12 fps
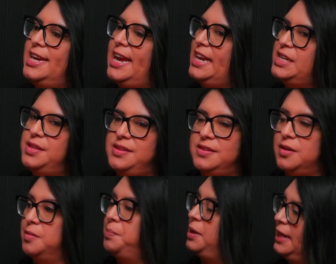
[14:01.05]
agencies are
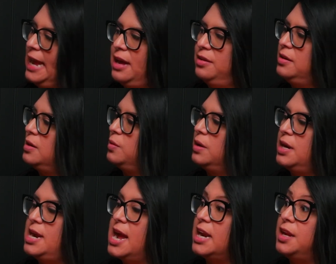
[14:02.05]
pulling out or
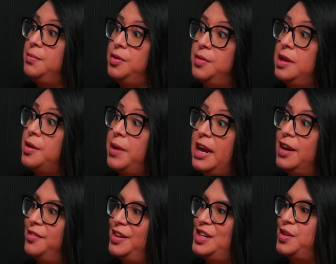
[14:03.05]
not doing the right
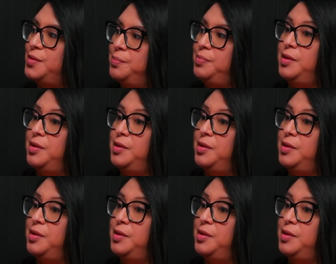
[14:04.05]
coverage or